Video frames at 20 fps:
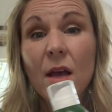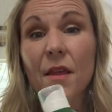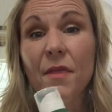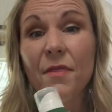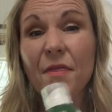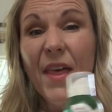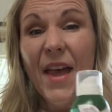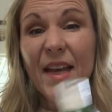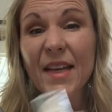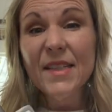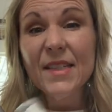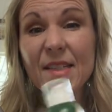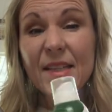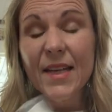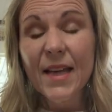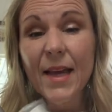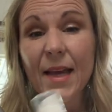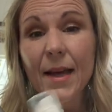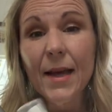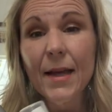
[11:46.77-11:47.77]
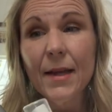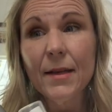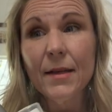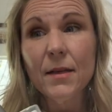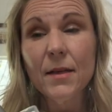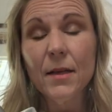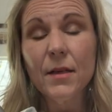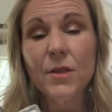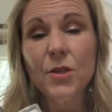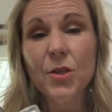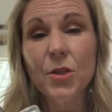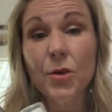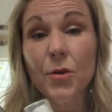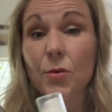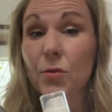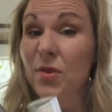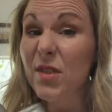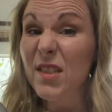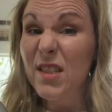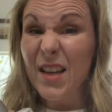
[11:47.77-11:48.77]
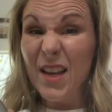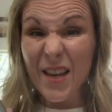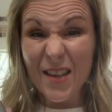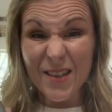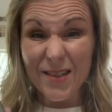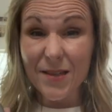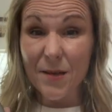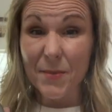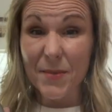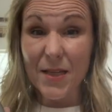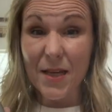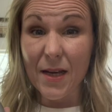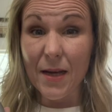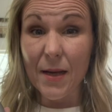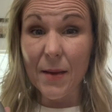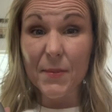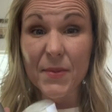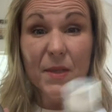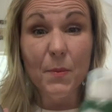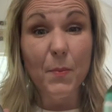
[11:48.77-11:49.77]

they tend to stick sometimes.